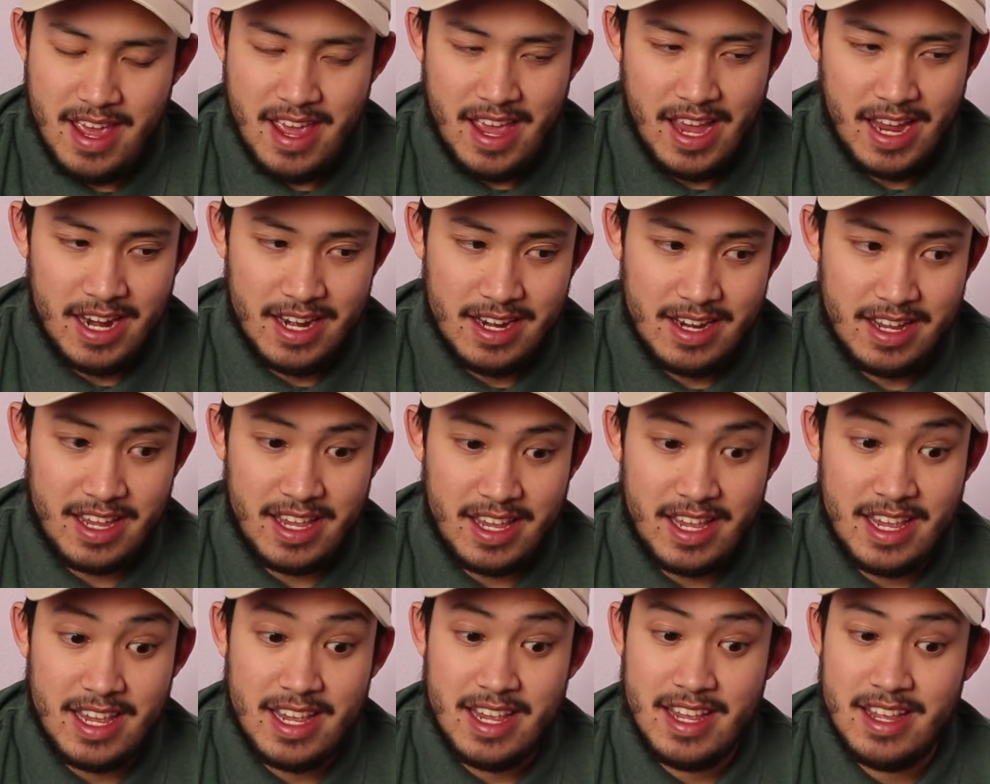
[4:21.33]
And
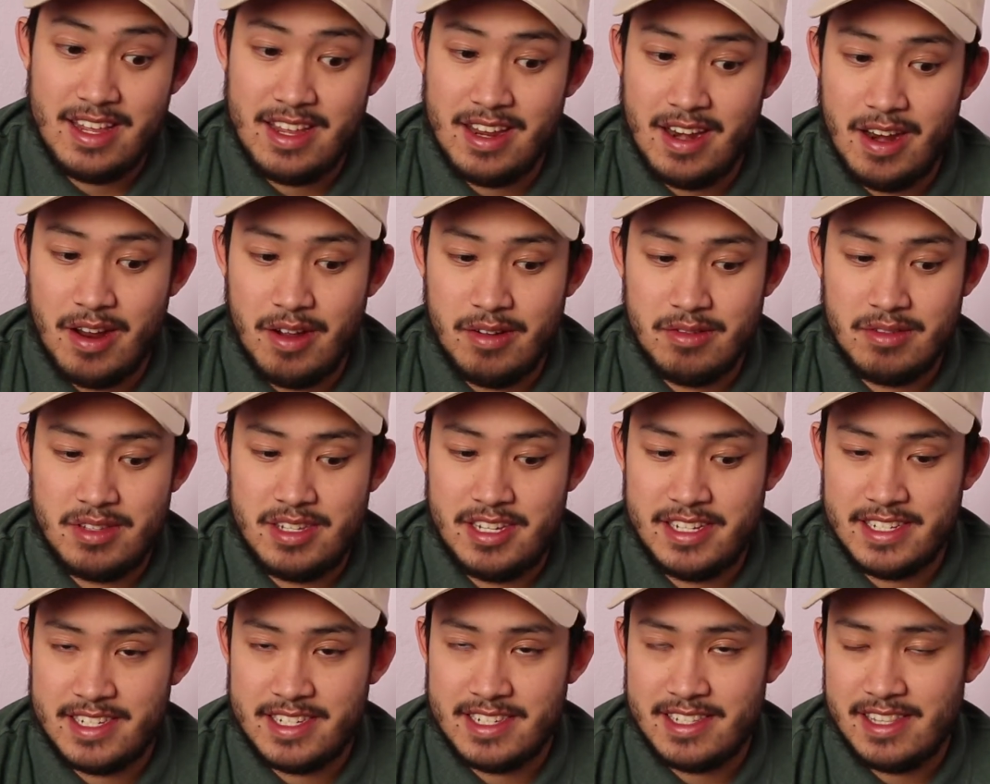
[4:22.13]
he,
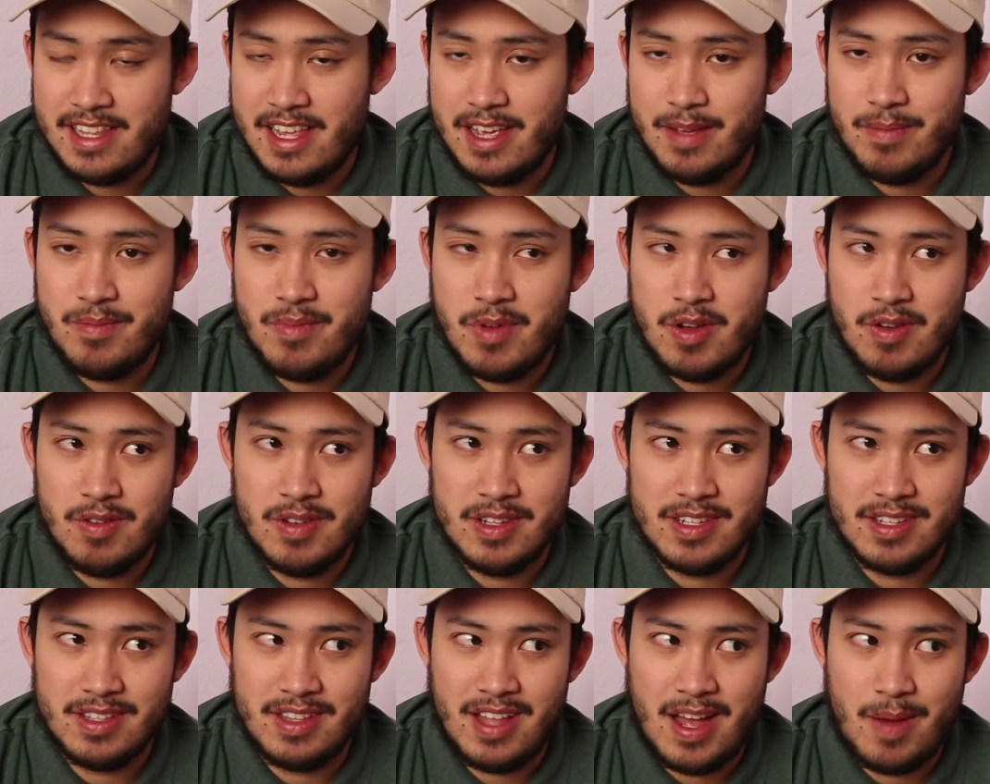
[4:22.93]
to Slim, who
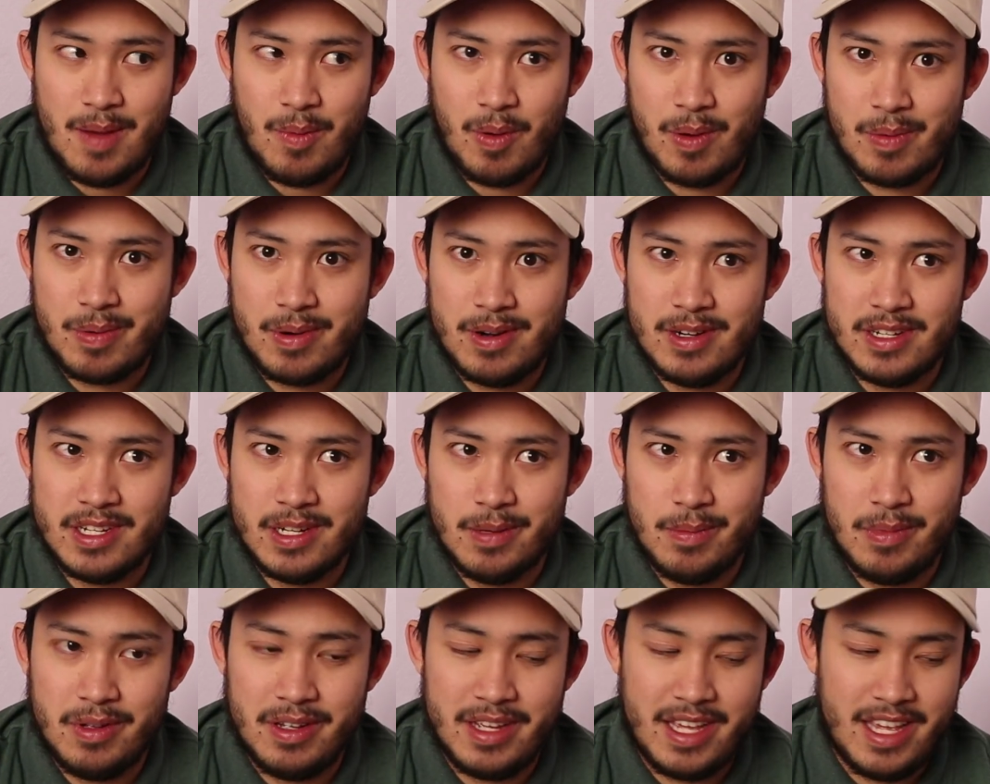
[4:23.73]
is a lot more
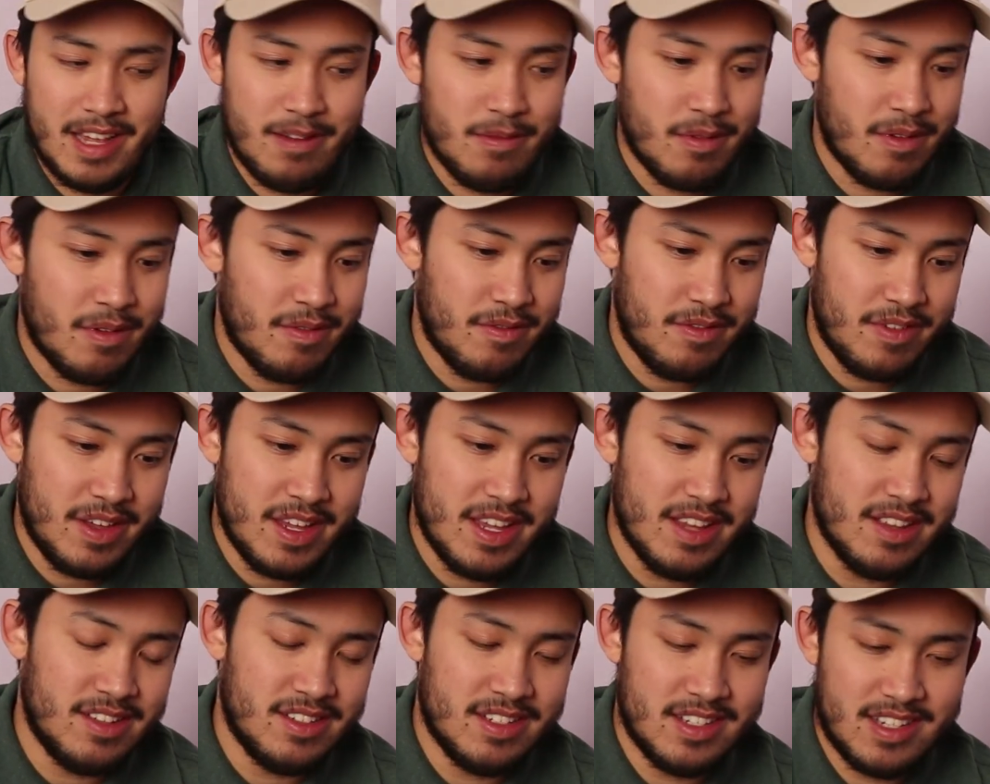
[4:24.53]
personable, he
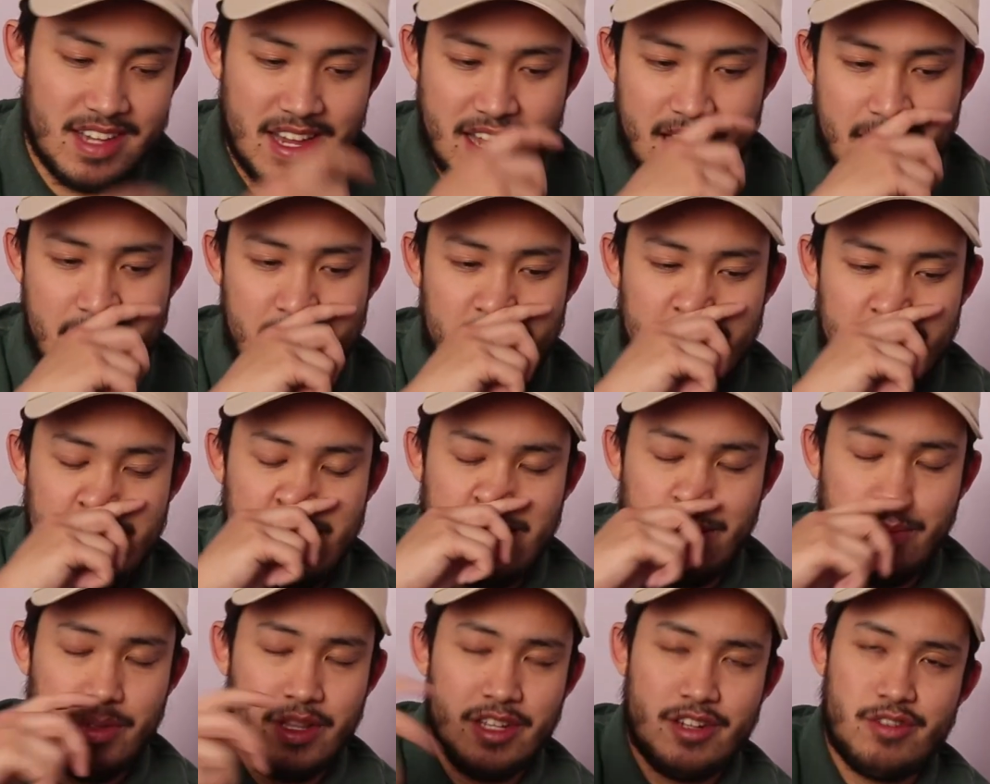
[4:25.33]
reveals
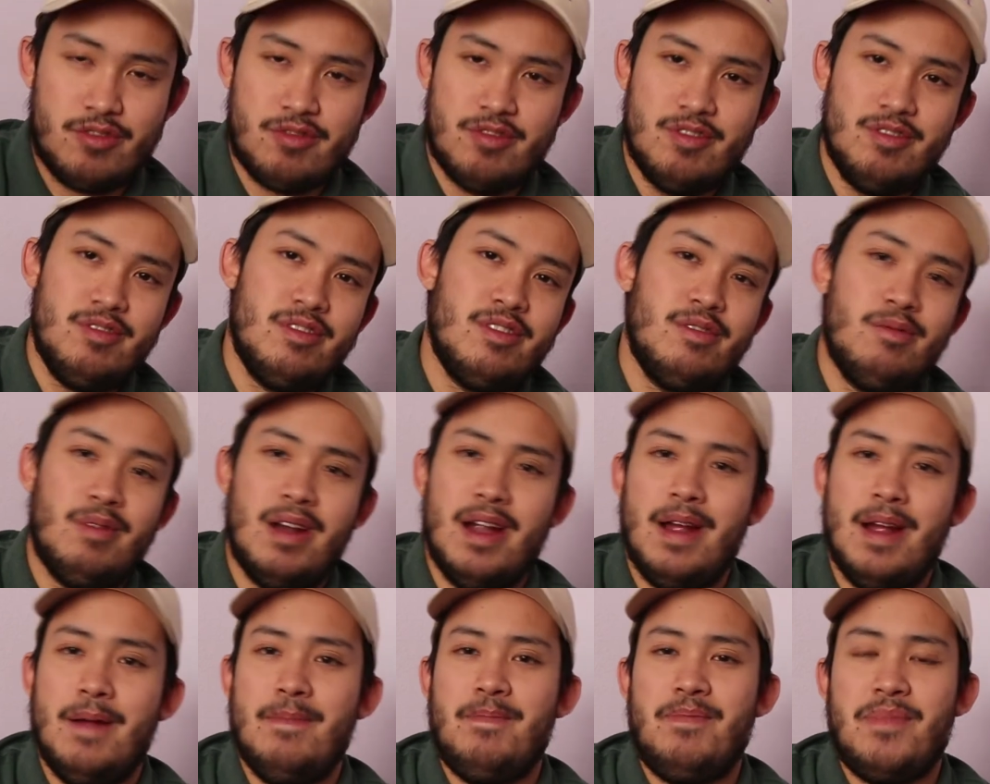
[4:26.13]
some of the truth,
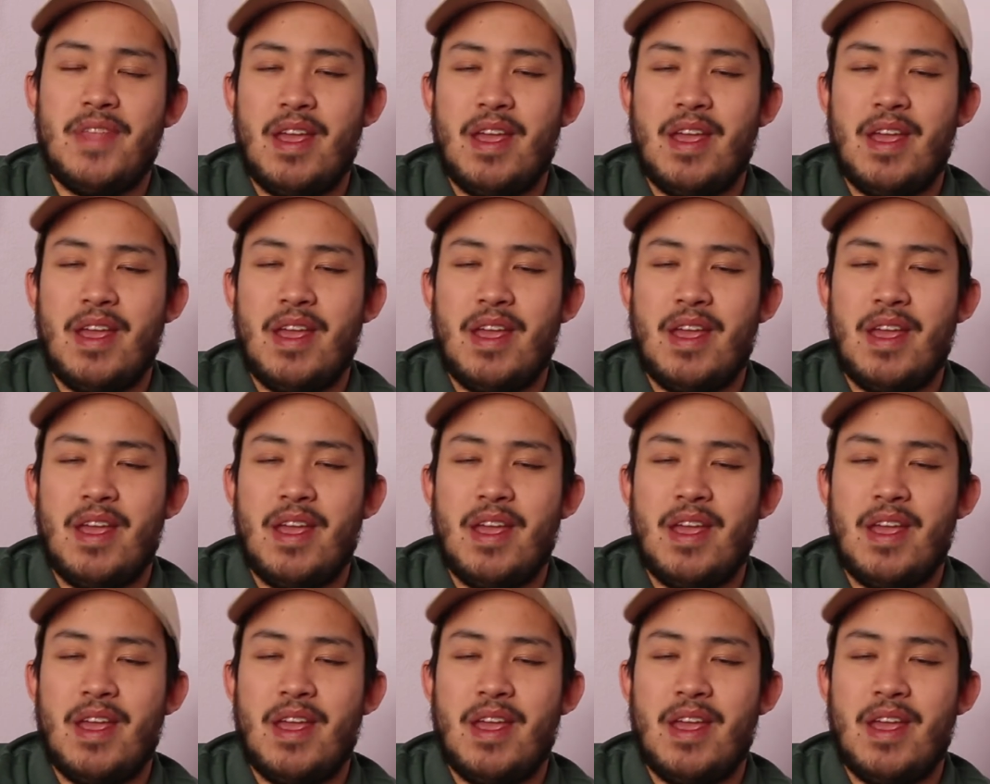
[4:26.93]
right?